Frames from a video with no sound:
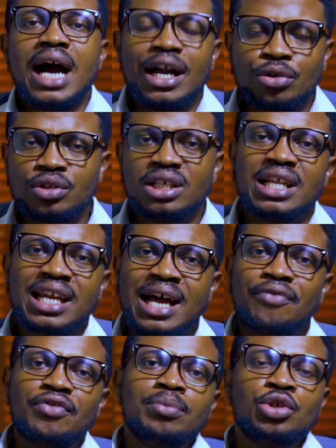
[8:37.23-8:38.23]
and you think that
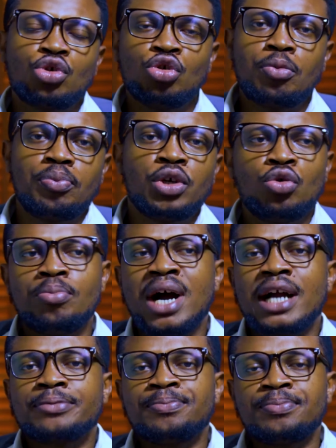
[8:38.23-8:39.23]
film is going to pay you back,